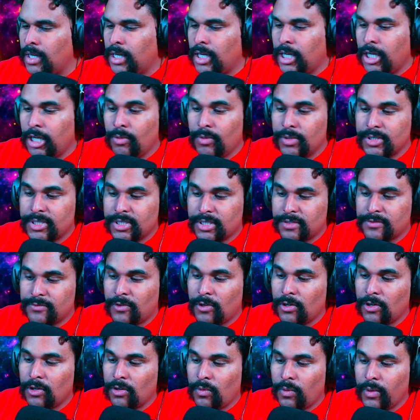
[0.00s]
It was as
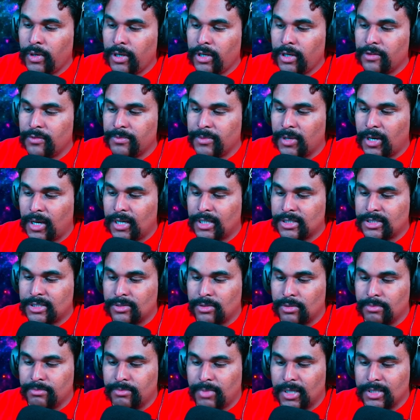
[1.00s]
far away from the hustle
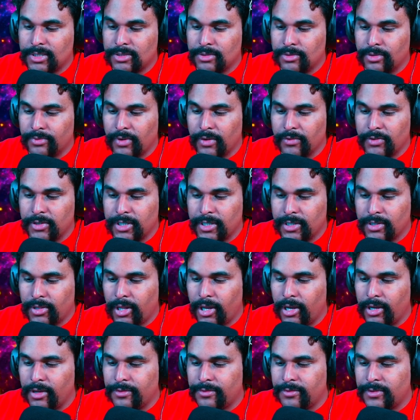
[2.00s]
and bustle of everyday
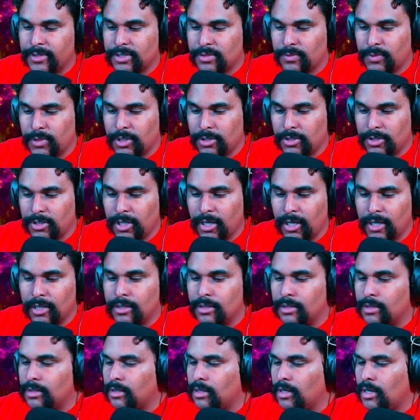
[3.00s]
life as we could get.
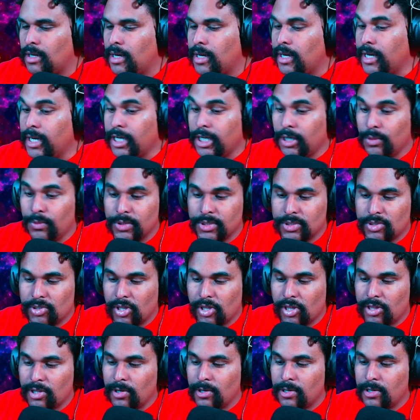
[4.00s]
It was the
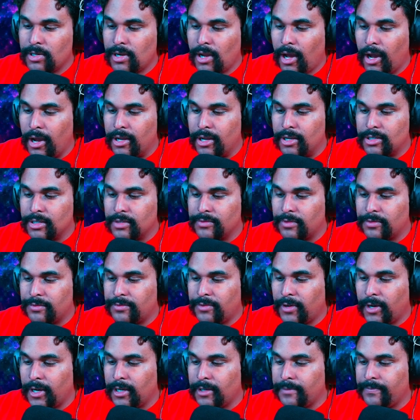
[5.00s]
third night of a
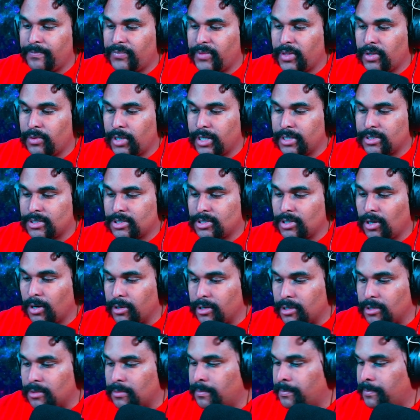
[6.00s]
fight that had
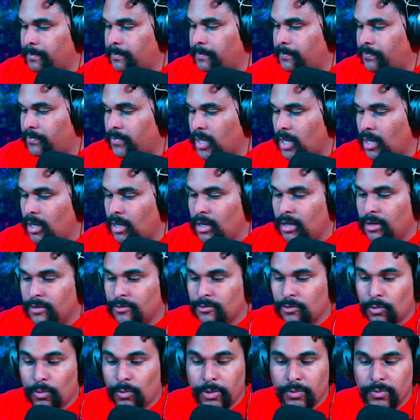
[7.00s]
started.
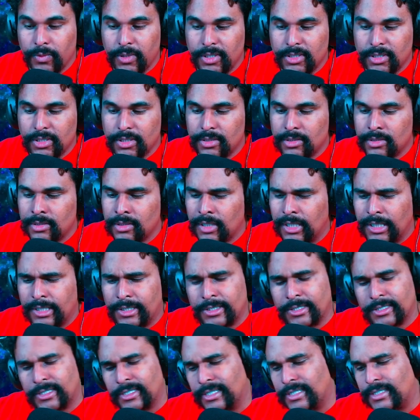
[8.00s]
For what reason, I
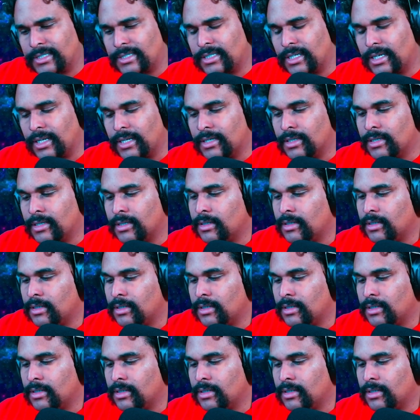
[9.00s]
could not say.